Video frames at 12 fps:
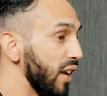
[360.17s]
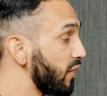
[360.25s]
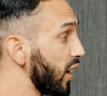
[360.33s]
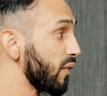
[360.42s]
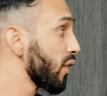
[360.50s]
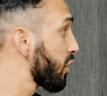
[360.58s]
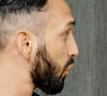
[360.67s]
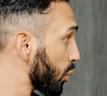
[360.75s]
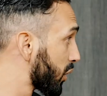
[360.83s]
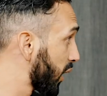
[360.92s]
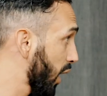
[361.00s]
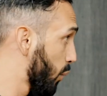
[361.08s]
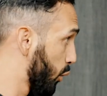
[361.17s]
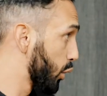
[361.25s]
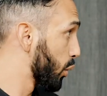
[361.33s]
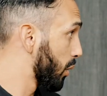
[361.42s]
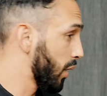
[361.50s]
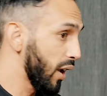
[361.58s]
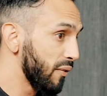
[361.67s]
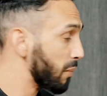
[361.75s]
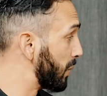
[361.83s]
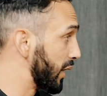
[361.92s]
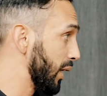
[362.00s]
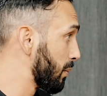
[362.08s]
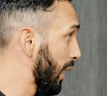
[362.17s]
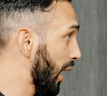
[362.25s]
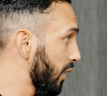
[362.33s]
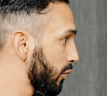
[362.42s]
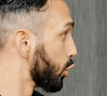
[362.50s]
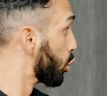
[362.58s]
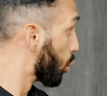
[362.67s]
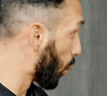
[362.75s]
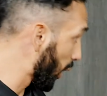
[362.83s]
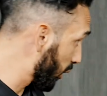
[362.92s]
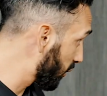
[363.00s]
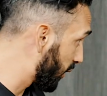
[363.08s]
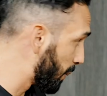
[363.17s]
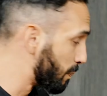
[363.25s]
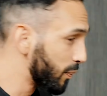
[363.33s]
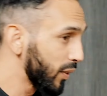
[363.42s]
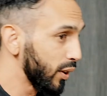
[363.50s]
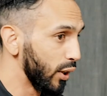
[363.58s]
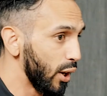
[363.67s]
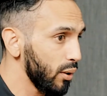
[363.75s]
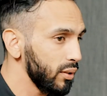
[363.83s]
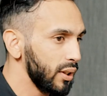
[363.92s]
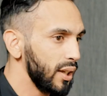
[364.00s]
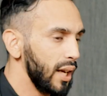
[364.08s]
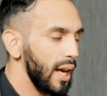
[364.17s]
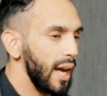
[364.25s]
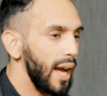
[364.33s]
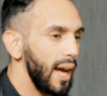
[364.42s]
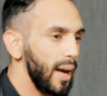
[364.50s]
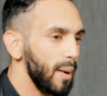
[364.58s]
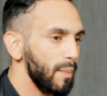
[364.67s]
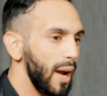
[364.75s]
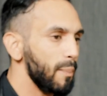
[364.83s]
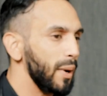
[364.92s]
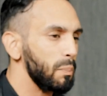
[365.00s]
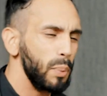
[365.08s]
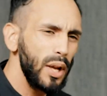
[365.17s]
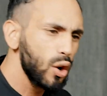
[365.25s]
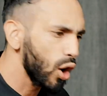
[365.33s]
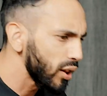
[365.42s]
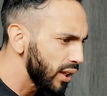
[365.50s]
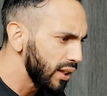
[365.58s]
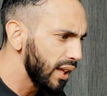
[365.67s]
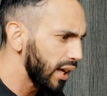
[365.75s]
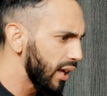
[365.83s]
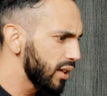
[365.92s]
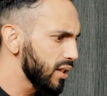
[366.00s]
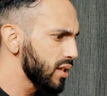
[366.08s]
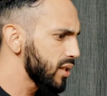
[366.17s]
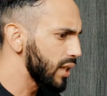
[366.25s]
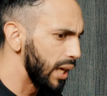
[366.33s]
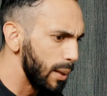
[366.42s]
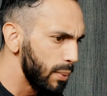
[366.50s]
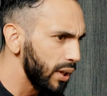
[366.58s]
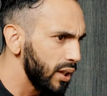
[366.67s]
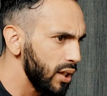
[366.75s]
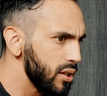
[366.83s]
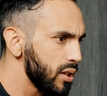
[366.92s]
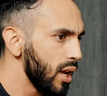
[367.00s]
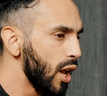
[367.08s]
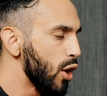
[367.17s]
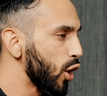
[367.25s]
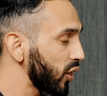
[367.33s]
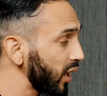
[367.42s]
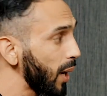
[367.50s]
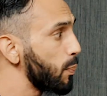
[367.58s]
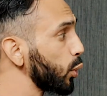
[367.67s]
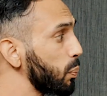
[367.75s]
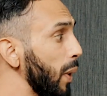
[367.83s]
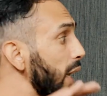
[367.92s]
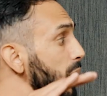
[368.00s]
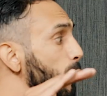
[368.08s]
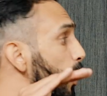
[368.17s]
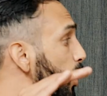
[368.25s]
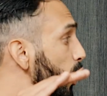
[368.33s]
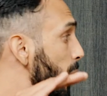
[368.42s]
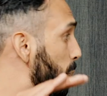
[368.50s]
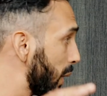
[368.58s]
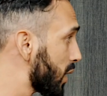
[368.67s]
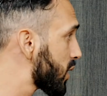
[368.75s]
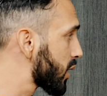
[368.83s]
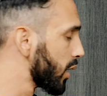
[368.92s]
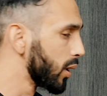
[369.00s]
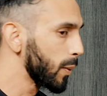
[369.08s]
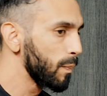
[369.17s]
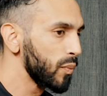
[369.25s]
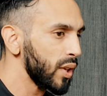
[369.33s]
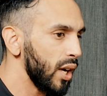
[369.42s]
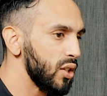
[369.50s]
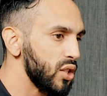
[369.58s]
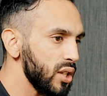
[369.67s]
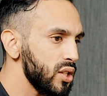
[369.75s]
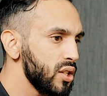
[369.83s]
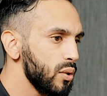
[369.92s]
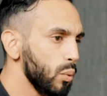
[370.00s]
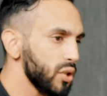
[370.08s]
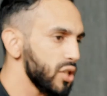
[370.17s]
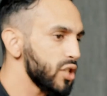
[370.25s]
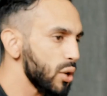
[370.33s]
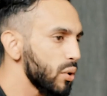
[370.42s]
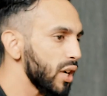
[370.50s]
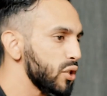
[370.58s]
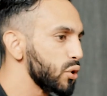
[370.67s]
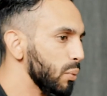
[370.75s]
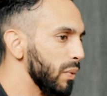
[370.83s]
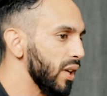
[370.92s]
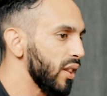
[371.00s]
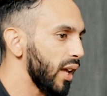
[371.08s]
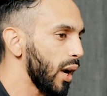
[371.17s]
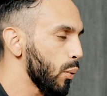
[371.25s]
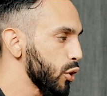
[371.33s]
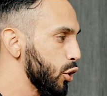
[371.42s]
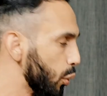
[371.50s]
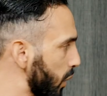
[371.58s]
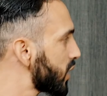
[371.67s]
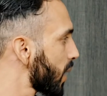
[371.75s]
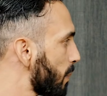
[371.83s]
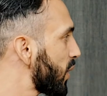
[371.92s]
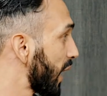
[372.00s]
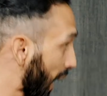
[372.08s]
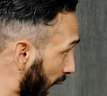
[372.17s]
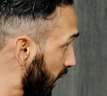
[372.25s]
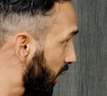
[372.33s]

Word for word: that I never ever thought that I would ever meet in my life. You one of them, you know? Um, I met big content creators, celebrities. Not that I put anybody on a pedestal, it just was a showcase to me that I was doing something